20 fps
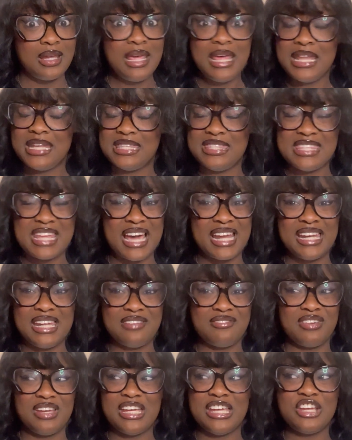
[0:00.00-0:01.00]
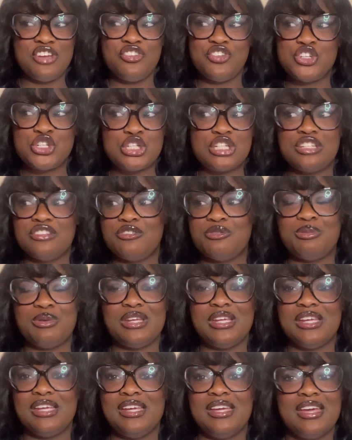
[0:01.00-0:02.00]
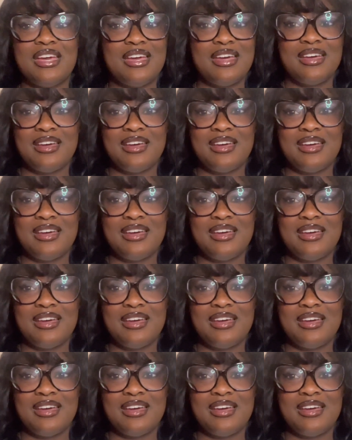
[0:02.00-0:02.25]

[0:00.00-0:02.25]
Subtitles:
You shouldn't even be,